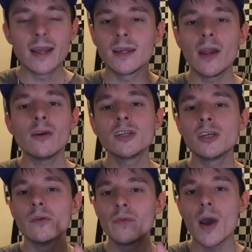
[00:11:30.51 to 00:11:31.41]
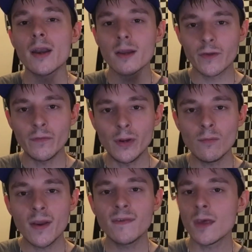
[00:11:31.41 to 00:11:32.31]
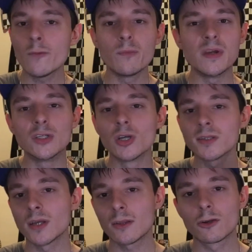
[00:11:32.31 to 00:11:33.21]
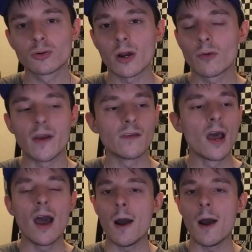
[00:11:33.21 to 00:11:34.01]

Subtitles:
I guarantee you, if you had an Xfinity race, it would be just like the truck race.